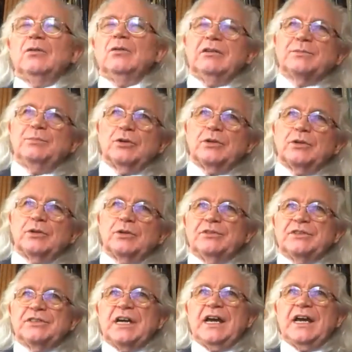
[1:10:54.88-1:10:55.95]
Whereas
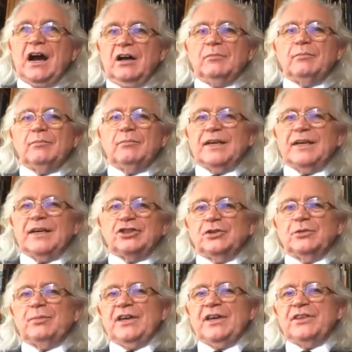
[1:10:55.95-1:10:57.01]
bookkeepers say, I'll make sure
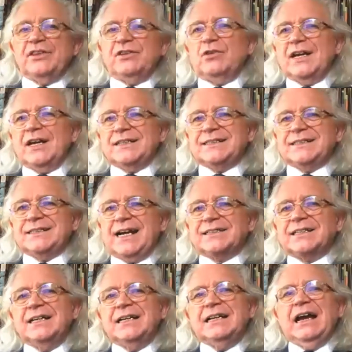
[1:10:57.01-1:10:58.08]
you pay the right
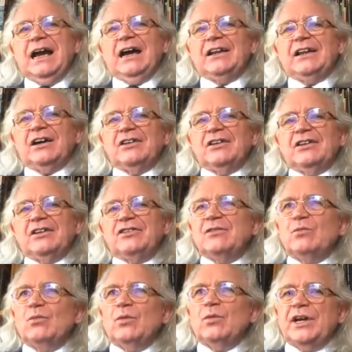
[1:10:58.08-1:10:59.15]
tax. And I
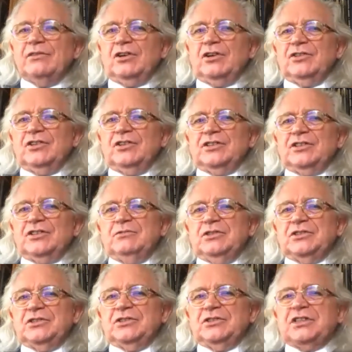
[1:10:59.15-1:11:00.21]
think we're on the
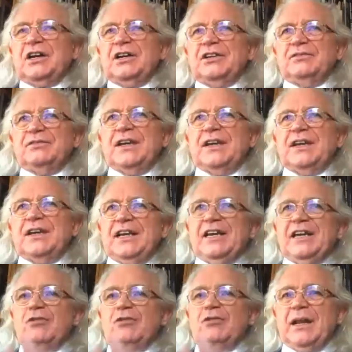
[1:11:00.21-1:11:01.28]
side of getting it
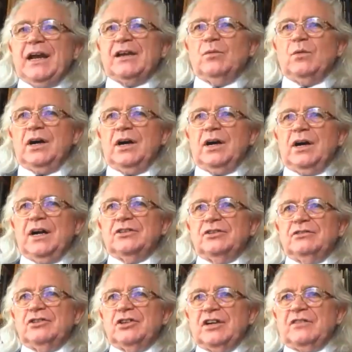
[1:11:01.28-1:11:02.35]
right, black and white,
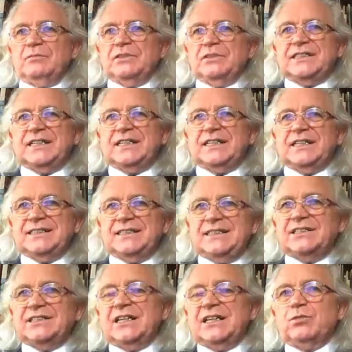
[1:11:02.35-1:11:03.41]
and the government says this,
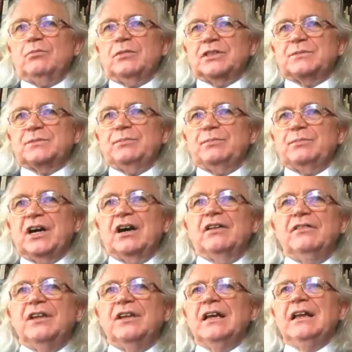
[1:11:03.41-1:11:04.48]
so that's what must be
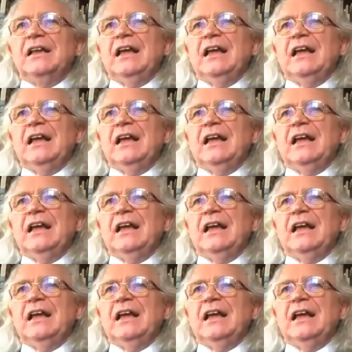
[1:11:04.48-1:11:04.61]
done.